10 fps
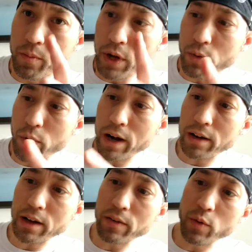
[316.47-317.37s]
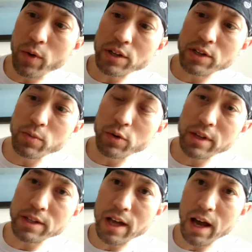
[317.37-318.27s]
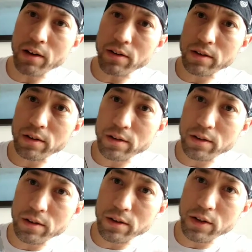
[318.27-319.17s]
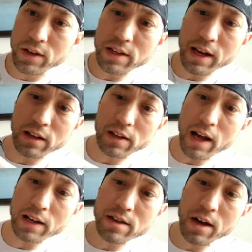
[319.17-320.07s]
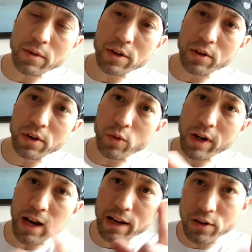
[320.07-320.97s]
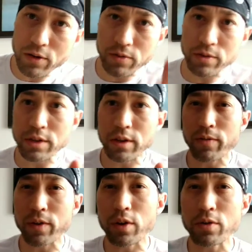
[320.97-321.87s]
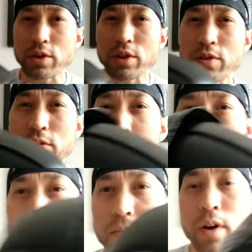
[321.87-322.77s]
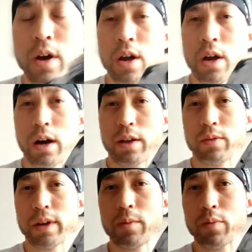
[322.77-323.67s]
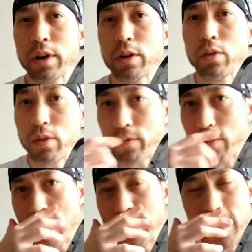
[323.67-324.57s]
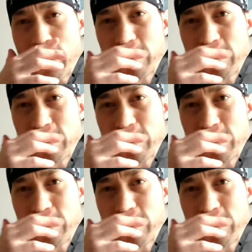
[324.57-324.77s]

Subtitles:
be aware that if you want to smooth this out, you can take a lot of time to do it. What I used, for those of you who have a 3D printer or a friend that